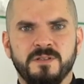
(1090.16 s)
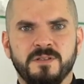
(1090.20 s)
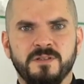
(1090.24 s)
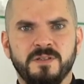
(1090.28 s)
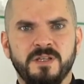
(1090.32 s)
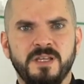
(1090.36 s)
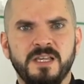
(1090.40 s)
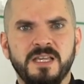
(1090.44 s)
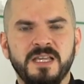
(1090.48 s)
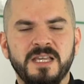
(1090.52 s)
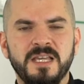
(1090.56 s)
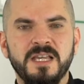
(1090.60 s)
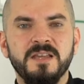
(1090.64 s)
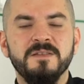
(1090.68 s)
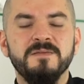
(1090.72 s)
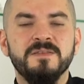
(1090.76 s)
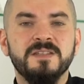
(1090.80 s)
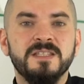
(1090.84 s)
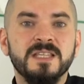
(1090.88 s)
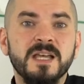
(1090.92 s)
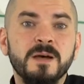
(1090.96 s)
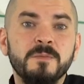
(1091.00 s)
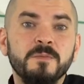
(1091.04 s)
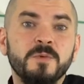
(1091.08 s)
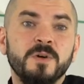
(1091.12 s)
Okay, if
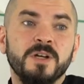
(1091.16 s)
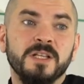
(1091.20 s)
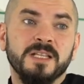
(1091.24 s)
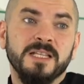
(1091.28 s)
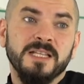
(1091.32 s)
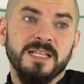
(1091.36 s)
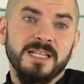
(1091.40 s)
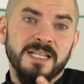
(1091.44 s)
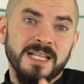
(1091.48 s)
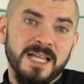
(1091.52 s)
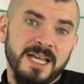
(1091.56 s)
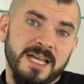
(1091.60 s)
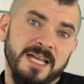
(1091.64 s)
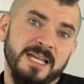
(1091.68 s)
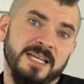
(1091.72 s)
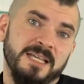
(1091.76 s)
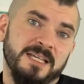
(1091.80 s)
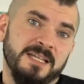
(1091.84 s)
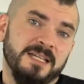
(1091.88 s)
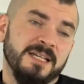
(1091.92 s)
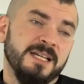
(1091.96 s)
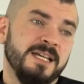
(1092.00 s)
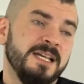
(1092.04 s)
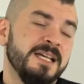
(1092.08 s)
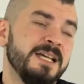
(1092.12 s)
someone like
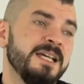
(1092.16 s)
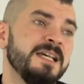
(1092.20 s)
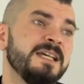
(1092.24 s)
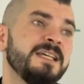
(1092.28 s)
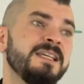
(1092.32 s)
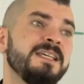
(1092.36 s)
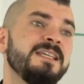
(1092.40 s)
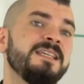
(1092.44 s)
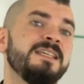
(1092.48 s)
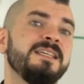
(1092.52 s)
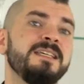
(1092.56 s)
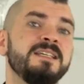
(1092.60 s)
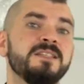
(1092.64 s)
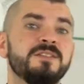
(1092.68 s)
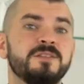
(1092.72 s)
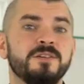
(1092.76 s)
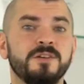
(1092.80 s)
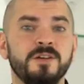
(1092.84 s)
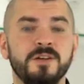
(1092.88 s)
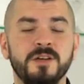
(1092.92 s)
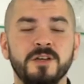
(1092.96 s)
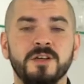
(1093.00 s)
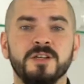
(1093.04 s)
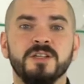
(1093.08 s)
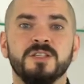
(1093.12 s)
his or
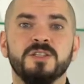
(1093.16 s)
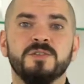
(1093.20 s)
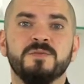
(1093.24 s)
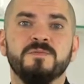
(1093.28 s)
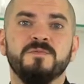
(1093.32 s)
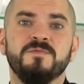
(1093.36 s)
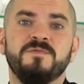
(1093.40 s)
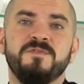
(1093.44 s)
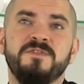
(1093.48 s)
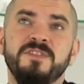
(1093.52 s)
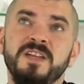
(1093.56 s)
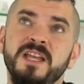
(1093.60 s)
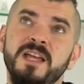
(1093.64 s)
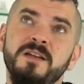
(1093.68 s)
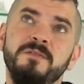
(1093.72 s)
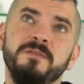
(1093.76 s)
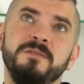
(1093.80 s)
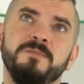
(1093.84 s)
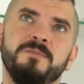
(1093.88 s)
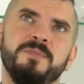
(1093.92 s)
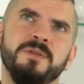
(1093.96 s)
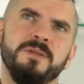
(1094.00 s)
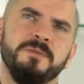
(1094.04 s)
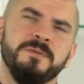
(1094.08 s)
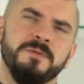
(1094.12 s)
hers very
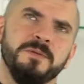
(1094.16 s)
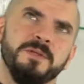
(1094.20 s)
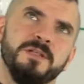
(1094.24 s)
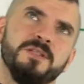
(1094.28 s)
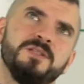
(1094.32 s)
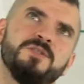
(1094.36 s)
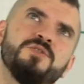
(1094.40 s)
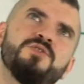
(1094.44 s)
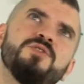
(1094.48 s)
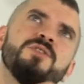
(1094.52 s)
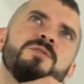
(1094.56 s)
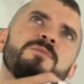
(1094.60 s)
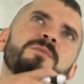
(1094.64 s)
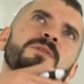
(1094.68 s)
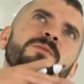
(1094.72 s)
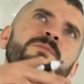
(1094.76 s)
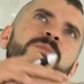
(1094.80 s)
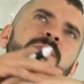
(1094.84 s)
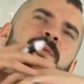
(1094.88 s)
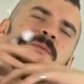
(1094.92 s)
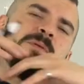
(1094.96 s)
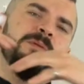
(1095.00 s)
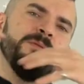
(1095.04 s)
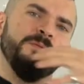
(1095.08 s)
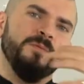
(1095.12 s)
premium, extremely
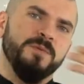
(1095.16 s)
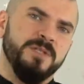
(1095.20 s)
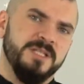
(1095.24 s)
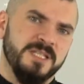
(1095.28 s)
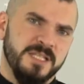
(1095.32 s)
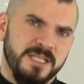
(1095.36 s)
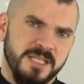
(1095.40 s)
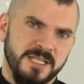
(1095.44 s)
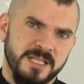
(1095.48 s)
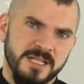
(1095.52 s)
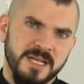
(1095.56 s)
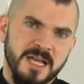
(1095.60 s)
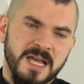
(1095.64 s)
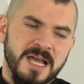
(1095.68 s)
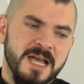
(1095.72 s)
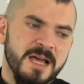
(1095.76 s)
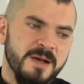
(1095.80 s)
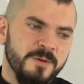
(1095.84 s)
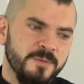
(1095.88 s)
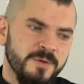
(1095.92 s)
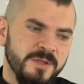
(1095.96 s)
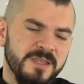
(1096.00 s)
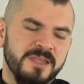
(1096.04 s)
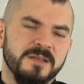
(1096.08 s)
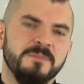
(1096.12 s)
premium whiskey
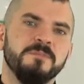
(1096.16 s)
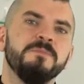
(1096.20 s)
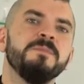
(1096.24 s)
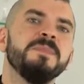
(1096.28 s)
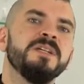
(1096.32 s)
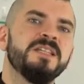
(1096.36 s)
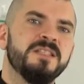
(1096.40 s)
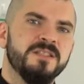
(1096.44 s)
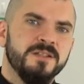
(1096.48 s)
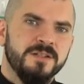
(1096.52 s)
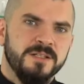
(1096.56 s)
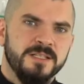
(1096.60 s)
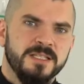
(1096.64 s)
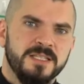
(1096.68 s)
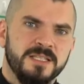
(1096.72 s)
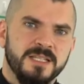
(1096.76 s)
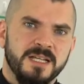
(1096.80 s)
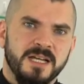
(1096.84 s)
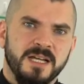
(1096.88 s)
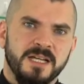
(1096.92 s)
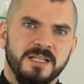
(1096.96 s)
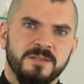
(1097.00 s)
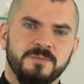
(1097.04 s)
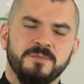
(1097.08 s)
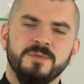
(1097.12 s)
with a mixer
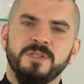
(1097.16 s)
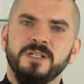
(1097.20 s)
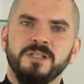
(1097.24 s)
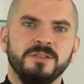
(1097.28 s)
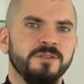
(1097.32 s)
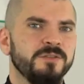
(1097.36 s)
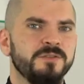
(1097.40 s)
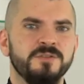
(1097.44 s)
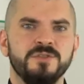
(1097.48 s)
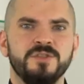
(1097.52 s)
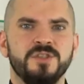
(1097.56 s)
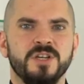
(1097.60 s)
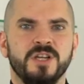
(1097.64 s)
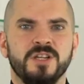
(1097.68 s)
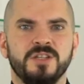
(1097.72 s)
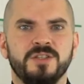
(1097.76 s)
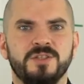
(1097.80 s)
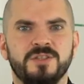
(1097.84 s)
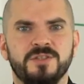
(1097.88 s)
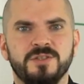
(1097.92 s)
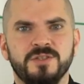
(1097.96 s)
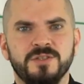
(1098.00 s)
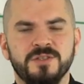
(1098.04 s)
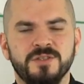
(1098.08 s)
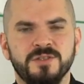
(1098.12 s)
inside, we're not to judge.